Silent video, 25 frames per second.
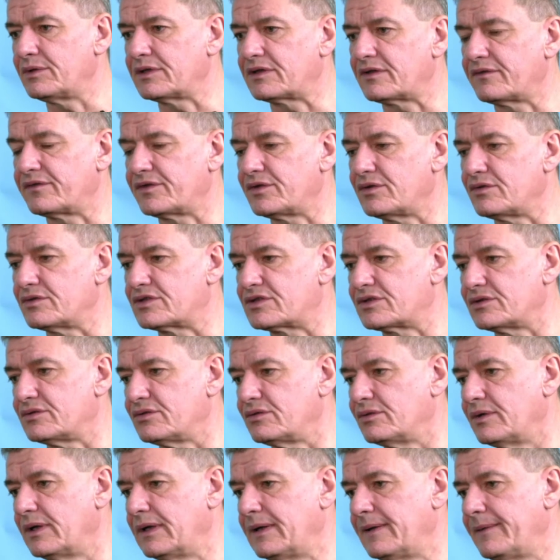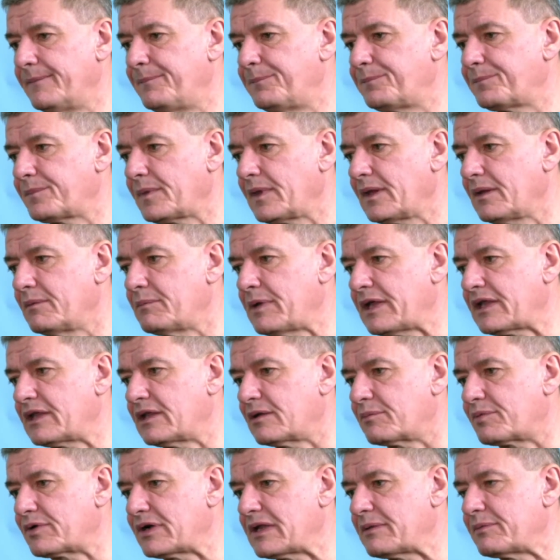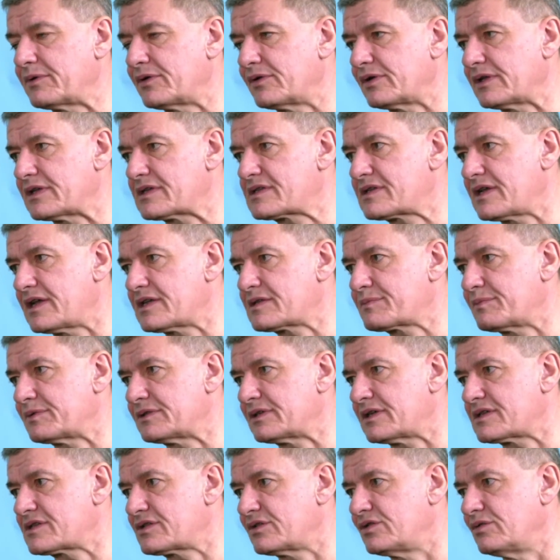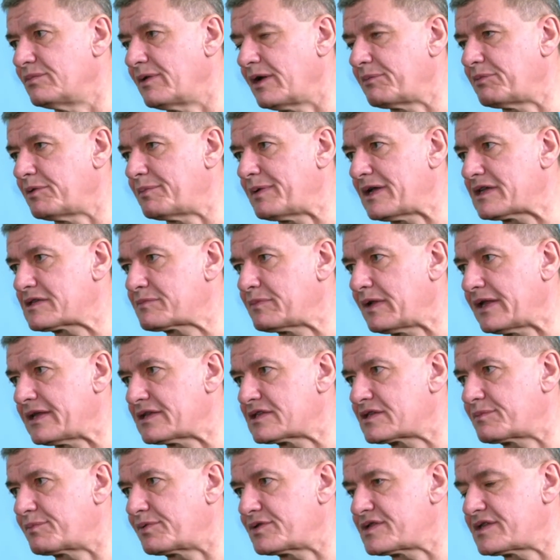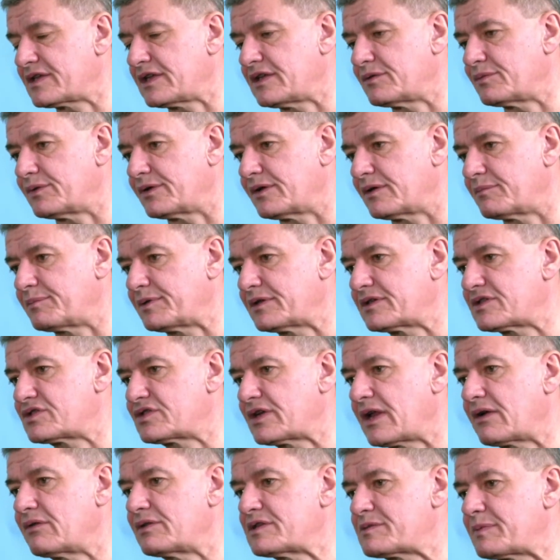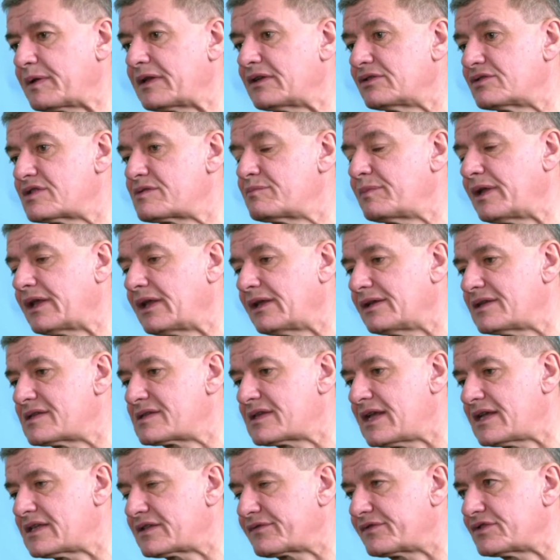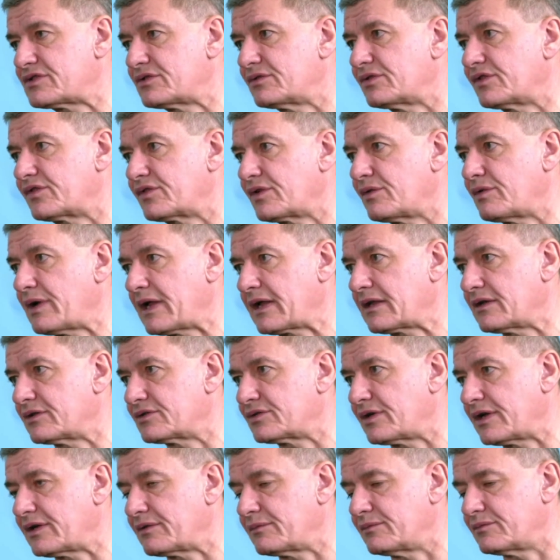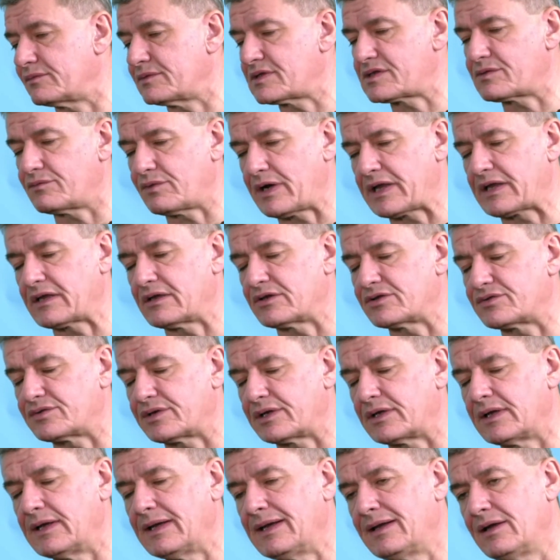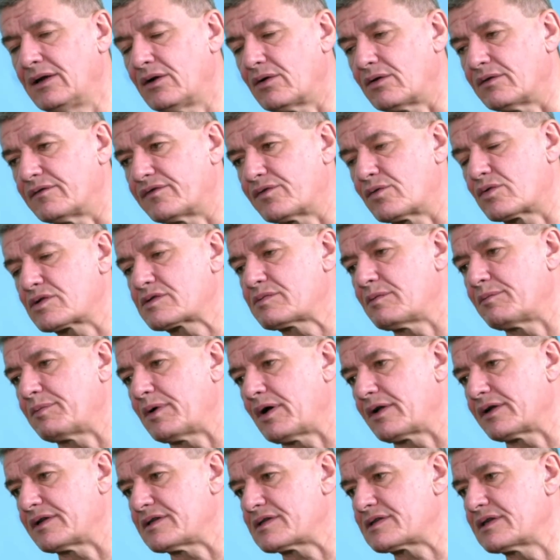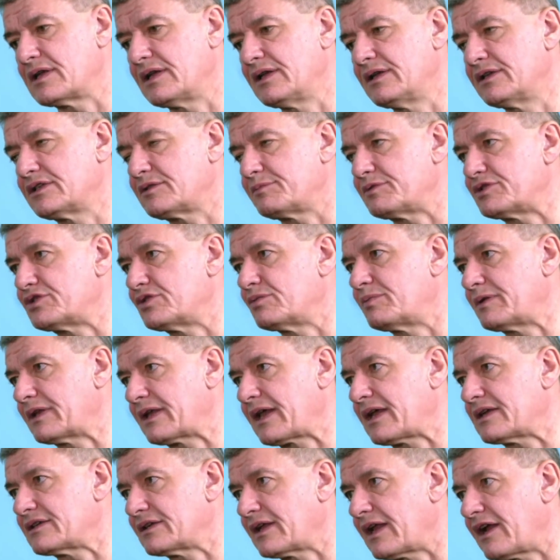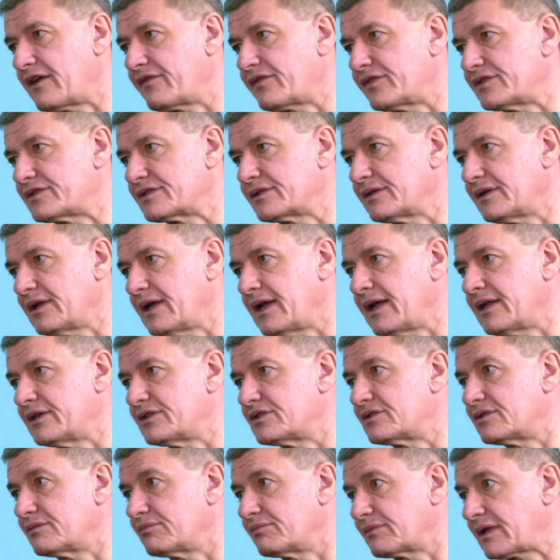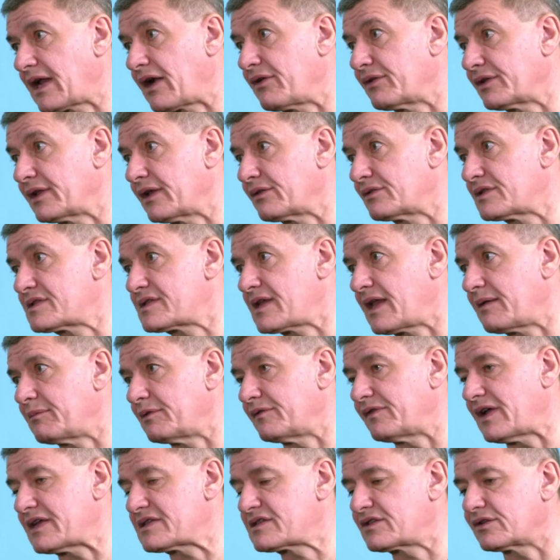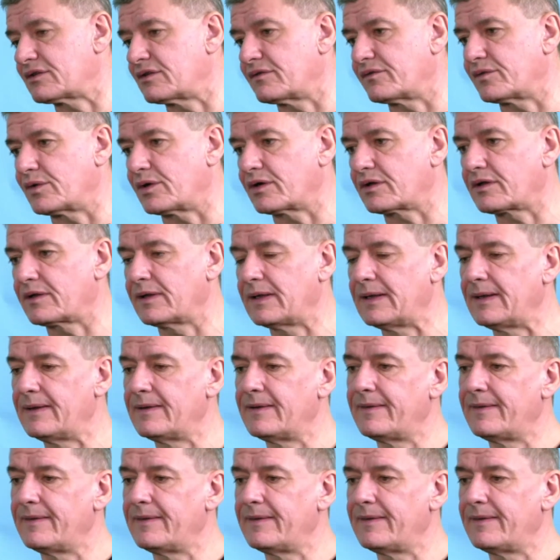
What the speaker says: with a view to making a preliminary assessment as to who might be best placed to proceed with it, because generally speaking, it doesn't make any sense for two or three regulatory or enforcement bodies to be duplicating effort and to carrying out the same investigative work.